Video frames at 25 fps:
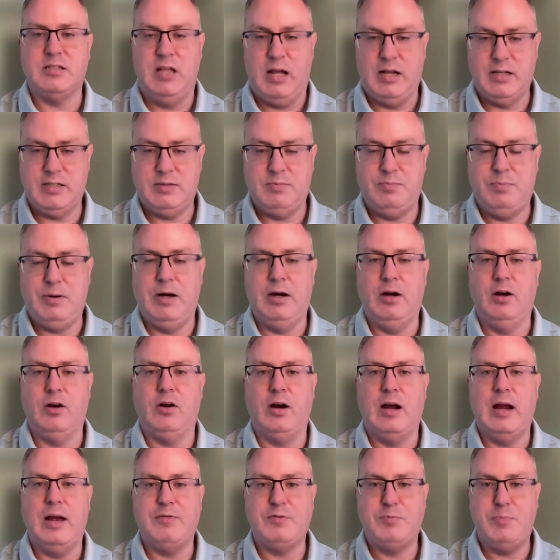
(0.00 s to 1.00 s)
lots of
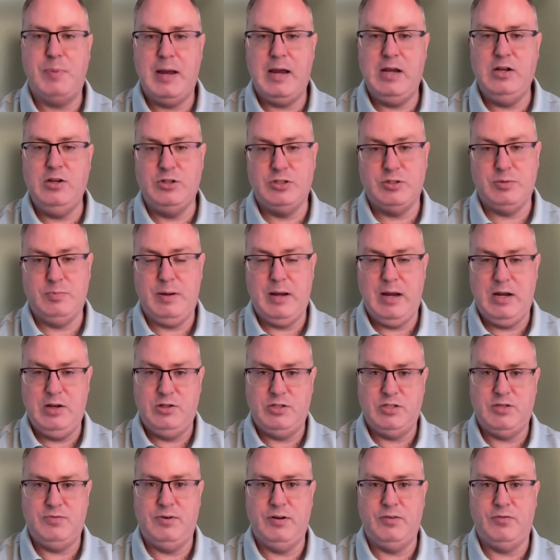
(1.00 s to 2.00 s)
paragraphs, pages and
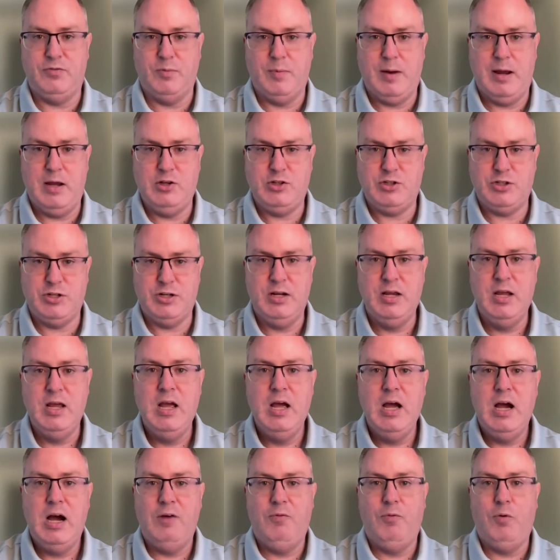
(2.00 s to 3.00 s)
pages of information
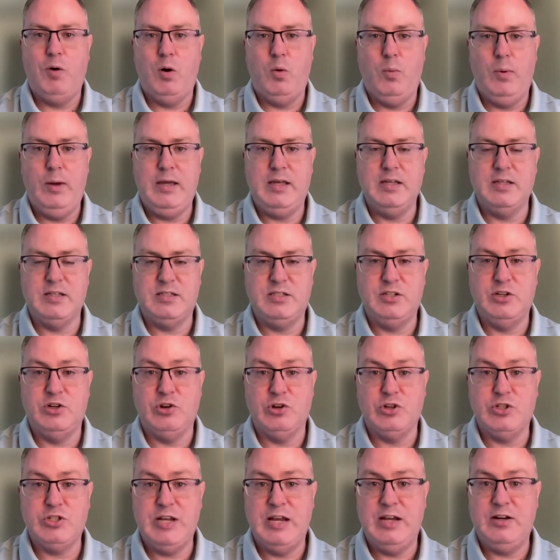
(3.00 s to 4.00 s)
of what we
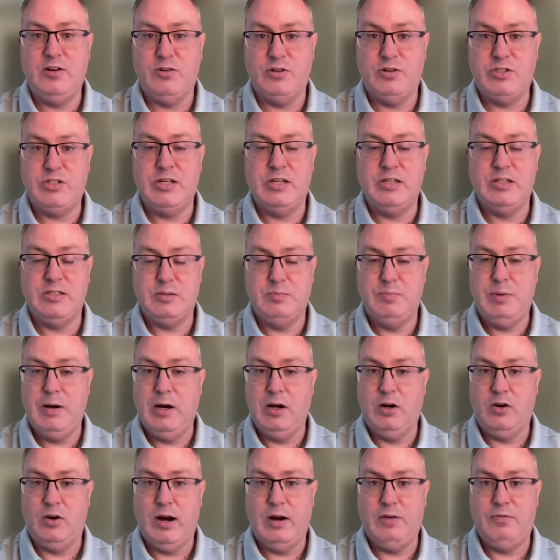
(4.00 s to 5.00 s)
consider standard sentence and
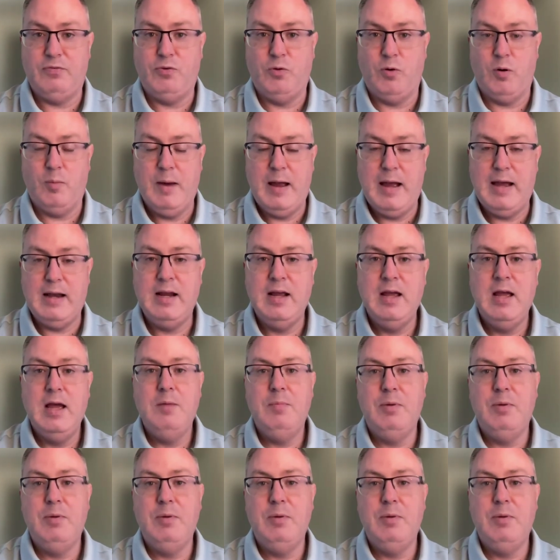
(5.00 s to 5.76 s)
paragraph format.